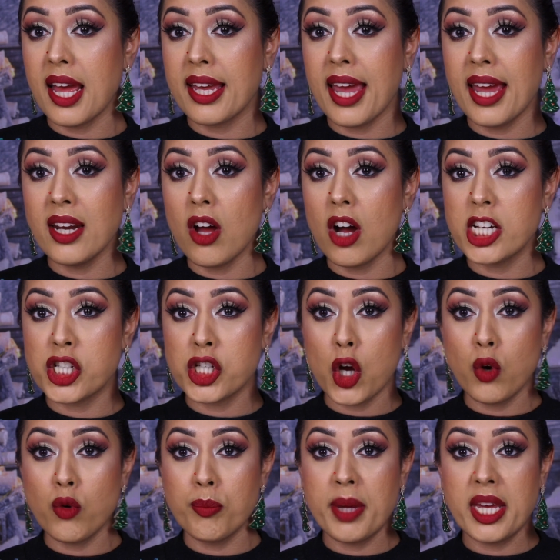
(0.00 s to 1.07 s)
Again, I
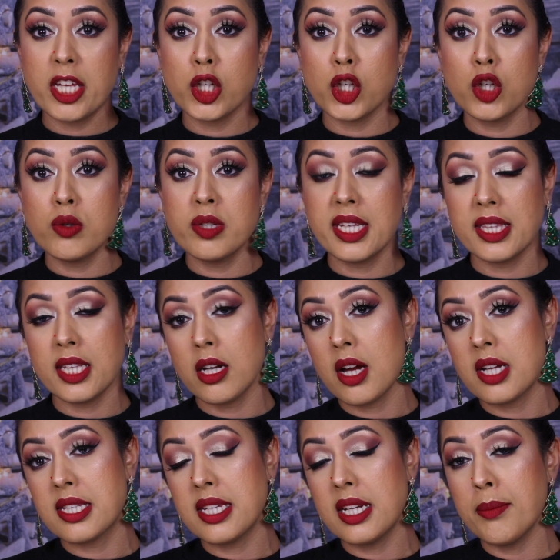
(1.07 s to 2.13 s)
showed me using the
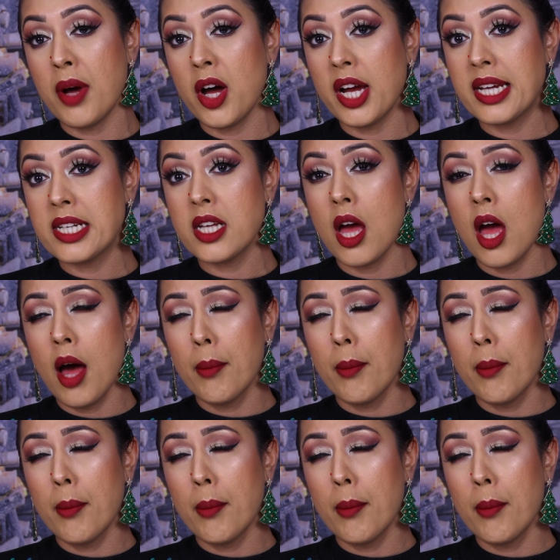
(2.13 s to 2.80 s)
niacinamide